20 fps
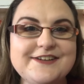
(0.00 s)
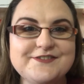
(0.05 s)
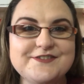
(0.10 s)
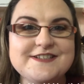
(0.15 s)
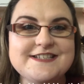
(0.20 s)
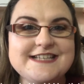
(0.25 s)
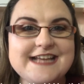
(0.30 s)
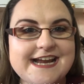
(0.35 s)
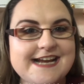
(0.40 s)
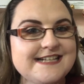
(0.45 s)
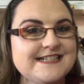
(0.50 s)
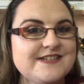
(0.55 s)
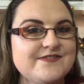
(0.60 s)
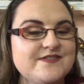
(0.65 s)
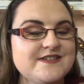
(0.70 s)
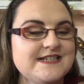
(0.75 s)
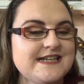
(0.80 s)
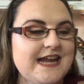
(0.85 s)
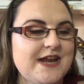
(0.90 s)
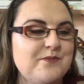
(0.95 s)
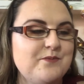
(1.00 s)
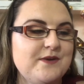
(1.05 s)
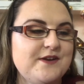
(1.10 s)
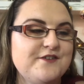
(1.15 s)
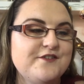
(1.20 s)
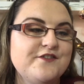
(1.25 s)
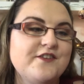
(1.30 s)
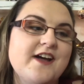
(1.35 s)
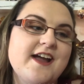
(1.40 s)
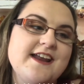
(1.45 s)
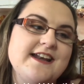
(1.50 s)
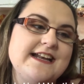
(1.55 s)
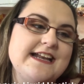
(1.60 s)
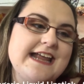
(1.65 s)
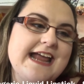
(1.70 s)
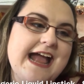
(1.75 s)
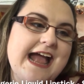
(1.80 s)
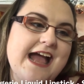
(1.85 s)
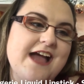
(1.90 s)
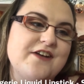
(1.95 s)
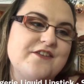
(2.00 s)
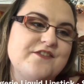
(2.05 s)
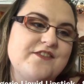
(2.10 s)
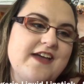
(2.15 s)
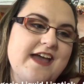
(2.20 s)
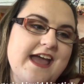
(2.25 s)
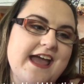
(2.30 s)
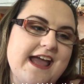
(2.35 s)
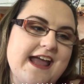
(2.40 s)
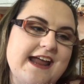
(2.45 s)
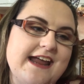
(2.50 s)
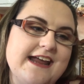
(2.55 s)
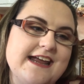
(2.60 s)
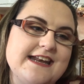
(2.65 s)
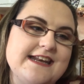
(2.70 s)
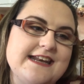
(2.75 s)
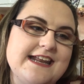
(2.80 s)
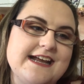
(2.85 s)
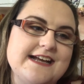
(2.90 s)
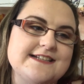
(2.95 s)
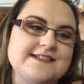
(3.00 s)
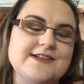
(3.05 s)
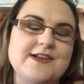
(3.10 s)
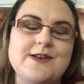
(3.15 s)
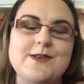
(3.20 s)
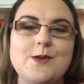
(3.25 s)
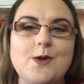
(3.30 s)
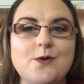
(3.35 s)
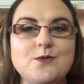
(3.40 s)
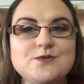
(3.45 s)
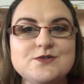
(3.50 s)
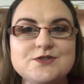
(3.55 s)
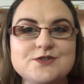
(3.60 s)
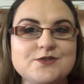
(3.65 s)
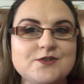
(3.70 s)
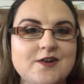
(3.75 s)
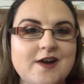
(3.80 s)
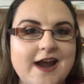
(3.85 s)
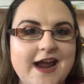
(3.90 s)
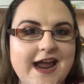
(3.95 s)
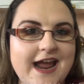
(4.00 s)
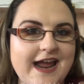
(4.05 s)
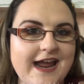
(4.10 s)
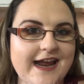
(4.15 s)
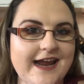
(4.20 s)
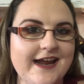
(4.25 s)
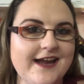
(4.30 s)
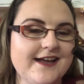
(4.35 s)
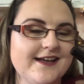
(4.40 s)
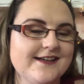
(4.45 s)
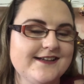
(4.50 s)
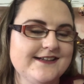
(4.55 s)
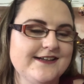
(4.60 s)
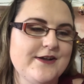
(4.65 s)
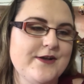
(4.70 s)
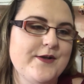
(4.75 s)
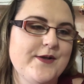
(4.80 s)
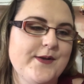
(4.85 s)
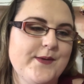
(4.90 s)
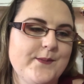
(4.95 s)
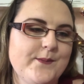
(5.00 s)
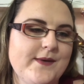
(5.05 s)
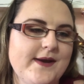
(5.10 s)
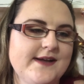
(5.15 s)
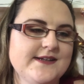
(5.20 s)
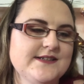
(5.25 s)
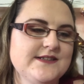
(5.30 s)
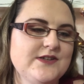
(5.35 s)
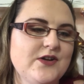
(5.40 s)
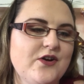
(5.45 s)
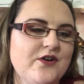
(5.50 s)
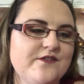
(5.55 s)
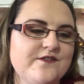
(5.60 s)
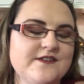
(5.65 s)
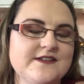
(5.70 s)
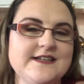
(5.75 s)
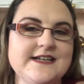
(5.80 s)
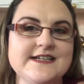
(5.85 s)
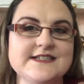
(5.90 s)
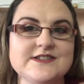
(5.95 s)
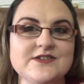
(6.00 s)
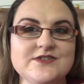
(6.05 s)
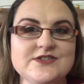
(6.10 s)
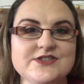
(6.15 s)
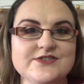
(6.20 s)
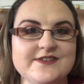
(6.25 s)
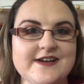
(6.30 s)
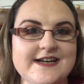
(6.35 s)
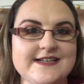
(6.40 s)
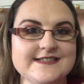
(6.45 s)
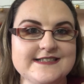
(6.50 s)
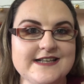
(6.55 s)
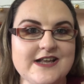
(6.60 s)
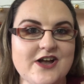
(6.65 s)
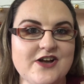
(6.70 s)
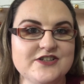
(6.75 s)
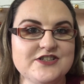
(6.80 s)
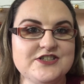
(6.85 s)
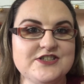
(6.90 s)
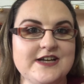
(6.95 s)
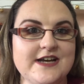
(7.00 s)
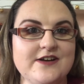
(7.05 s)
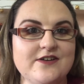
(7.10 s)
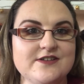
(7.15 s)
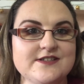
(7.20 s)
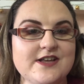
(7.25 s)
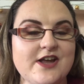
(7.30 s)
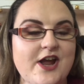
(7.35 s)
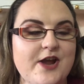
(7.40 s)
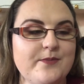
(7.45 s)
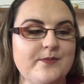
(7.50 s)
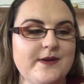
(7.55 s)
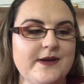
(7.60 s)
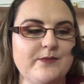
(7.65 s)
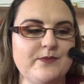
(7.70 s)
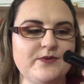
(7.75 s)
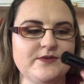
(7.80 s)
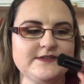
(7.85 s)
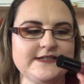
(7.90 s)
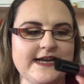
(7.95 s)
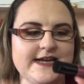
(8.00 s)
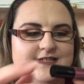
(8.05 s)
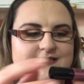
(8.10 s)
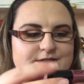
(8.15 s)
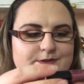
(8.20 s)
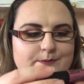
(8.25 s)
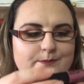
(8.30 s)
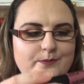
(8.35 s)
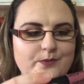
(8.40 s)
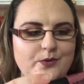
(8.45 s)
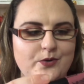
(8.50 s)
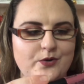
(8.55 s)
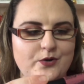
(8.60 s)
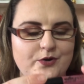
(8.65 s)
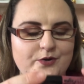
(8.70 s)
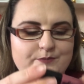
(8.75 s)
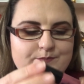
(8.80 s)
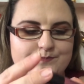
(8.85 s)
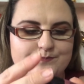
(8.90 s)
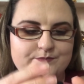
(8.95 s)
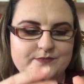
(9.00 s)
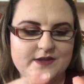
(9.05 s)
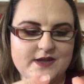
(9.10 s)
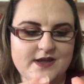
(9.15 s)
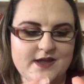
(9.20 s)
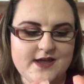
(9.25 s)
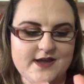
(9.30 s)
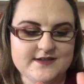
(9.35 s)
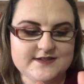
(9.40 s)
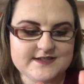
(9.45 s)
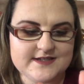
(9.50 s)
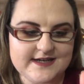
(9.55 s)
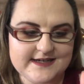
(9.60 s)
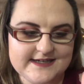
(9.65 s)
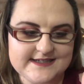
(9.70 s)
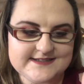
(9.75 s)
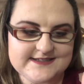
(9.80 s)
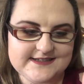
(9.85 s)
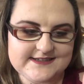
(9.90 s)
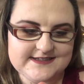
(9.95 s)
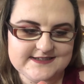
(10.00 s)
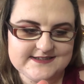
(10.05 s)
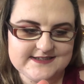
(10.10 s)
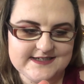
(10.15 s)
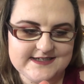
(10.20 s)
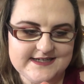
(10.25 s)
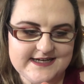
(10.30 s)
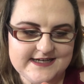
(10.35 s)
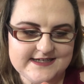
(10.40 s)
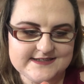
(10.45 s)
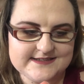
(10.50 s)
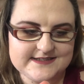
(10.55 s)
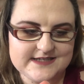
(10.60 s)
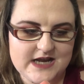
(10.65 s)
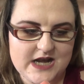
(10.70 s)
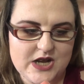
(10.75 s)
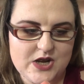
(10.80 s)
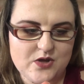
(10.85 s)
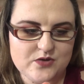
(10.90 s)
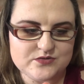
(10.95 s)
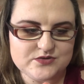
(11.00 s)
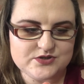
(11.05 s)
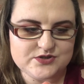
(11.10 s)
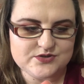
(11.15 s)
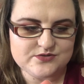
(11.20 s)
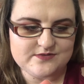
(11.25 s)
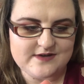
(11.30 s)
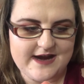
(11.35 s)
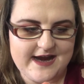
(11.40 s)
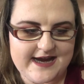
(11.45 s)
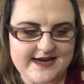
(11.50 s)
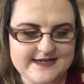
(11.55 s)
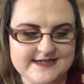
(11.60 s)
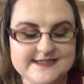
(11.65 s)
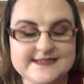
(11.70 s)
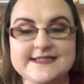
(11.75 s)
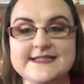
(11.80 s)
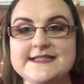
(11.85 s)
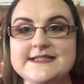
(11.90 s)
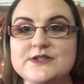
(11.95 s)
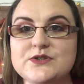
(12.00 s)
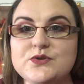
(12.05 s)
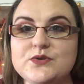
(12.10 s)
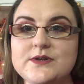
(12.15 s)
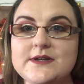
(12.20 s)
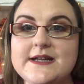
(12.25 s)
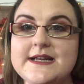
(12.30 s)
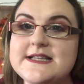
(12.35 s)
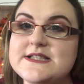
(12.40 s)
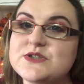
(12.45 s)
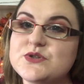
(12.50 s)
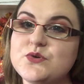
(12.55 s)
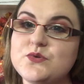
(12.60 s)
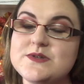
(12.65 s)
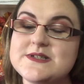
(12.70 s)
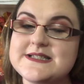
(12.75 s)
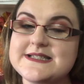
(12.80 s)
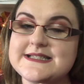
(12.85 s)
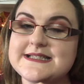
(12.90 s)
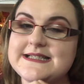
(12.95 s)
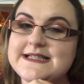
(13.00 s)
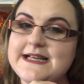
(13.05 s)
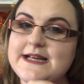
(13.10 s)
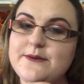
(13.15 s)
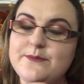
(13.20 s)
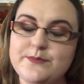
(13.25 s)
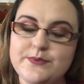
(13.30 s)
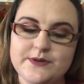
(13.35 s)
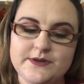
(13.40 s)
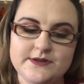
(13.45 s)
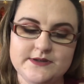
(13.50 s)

for day 17 we finally have a NYX lingerie. We had a lot of the NYX lingeries last year, and I was hoping we would get some more. So like I said, it's a NYX lingerie, and it's called Slip.